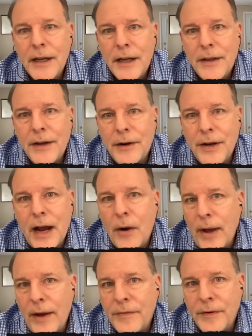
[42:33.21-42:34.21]
there are now
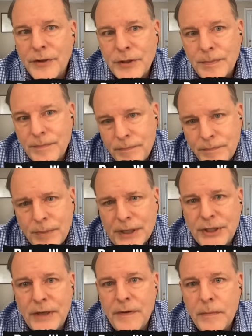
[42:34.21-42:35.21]
efforts by
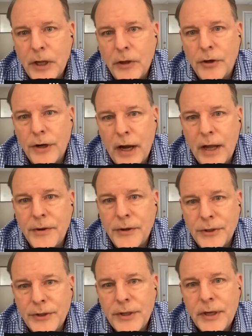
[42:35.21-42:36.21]
Stephen Miller and
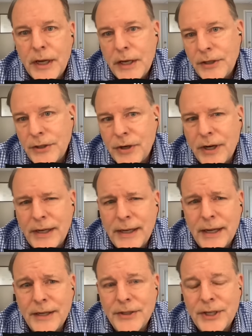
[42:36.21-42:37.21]
others to try and
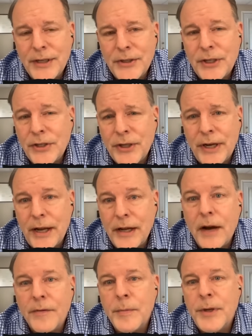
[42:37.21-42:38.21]
get essentially a
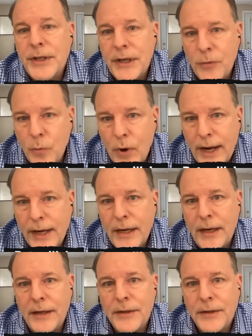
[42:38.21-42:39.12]
government in waiting,